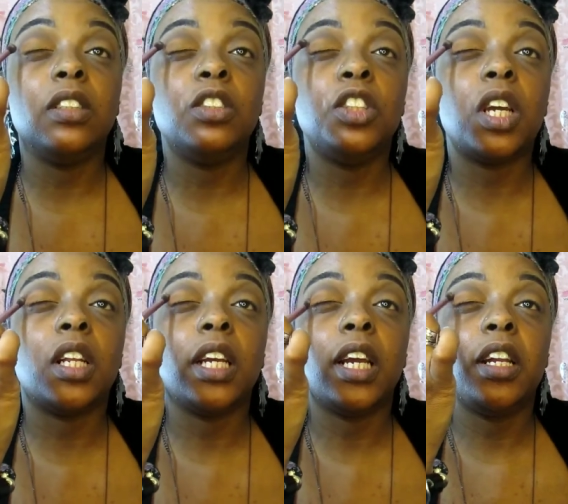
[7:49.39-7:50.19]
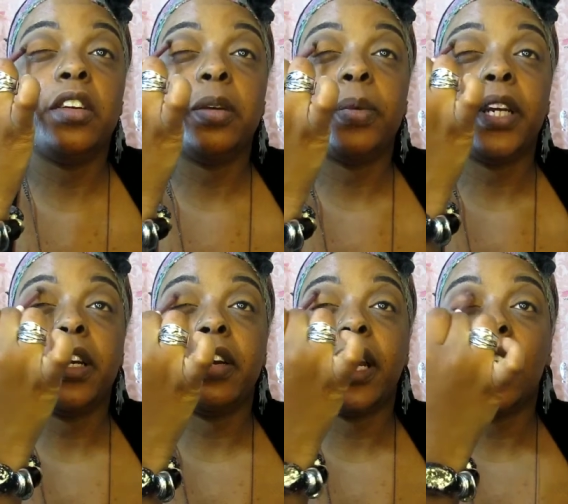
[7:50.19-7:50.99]
Chocolate color up
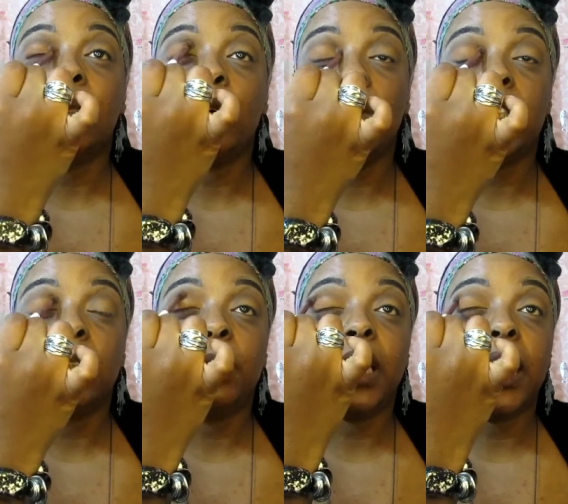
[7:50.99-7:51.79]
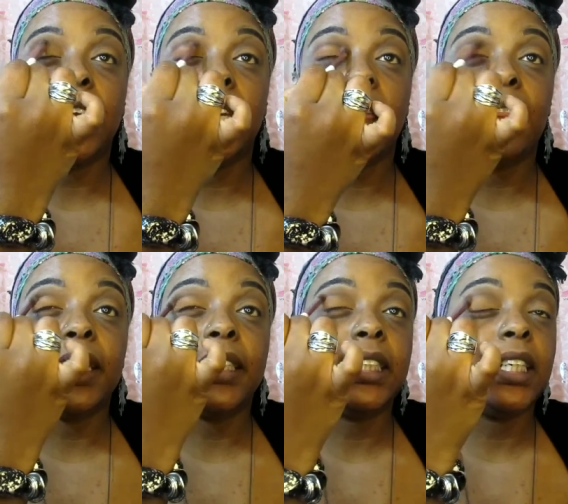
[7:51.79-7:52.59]
here and I'm going to blend
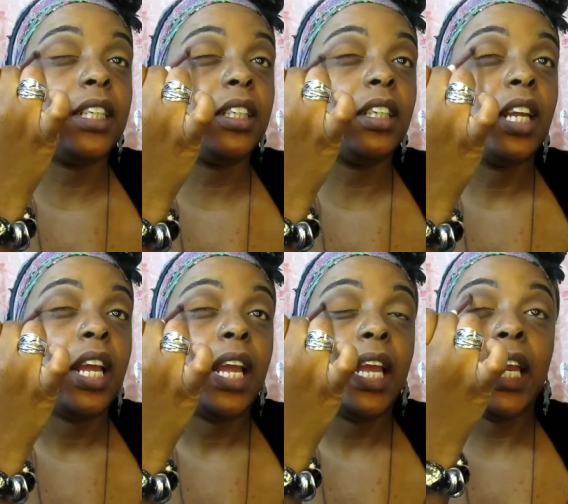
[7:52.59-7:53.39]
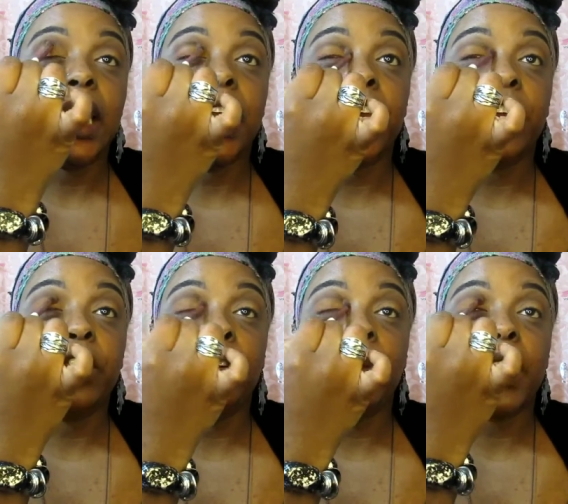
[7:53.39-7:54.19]
this in.
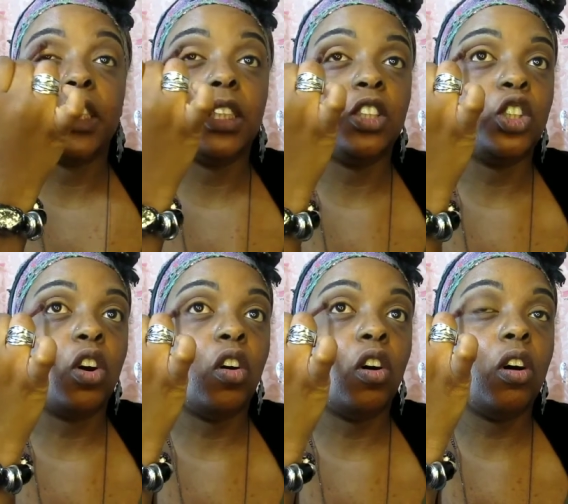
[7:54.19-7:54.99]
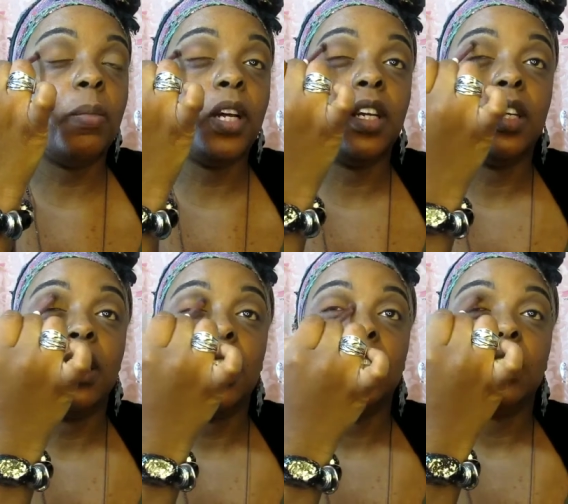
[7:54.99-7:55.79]
Anywho, back to the job.
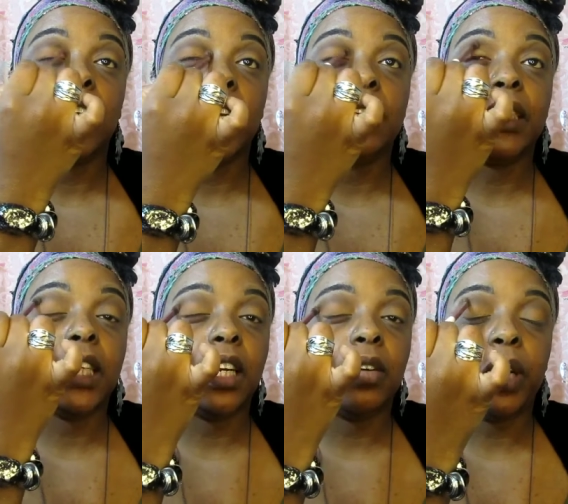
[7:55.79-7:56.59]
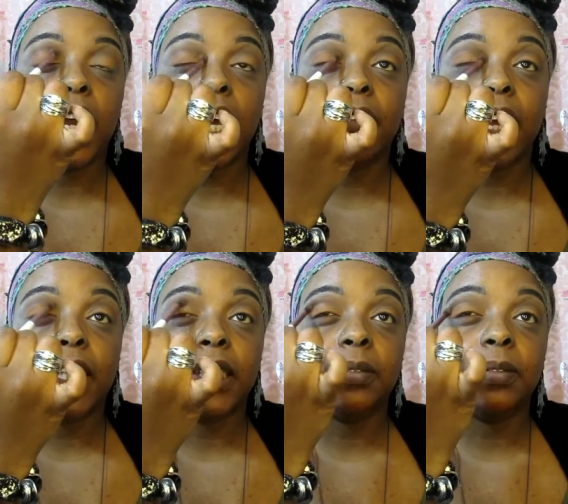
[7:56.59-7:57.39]
So like I was saying, we have
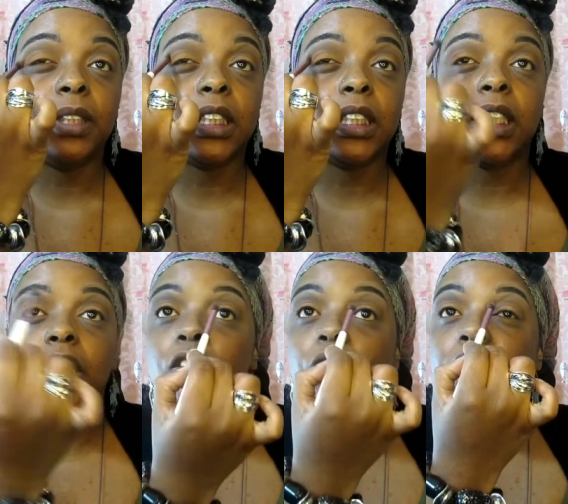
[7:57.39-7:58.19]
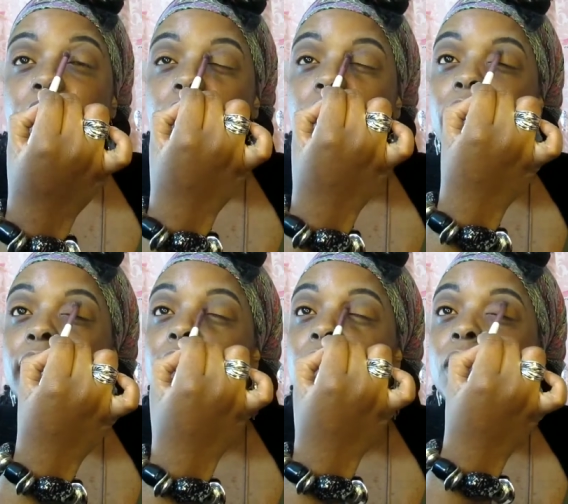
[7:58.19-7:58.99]
had some success stories. We've had
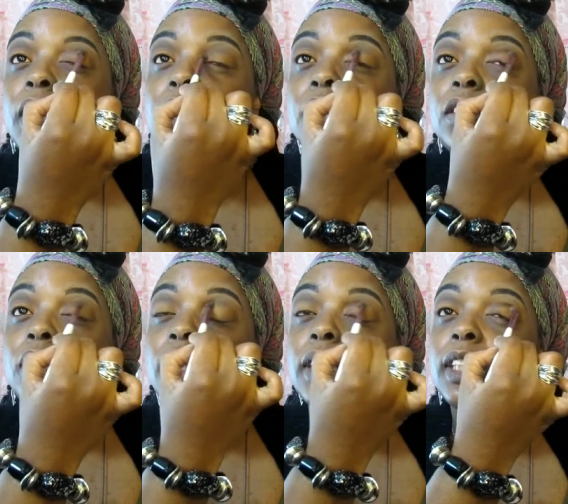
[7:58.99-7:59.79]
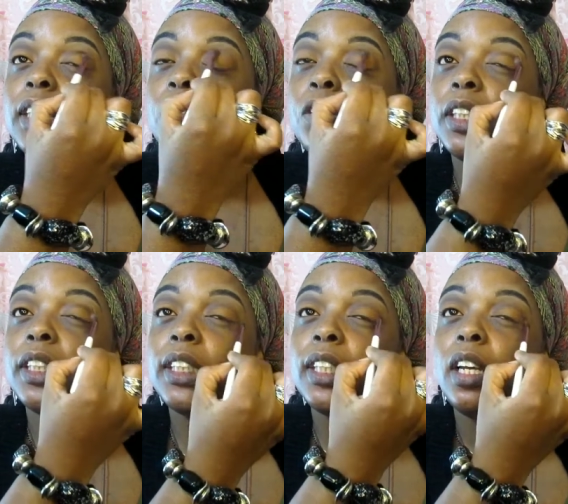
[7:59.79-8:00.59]
some not so success stories.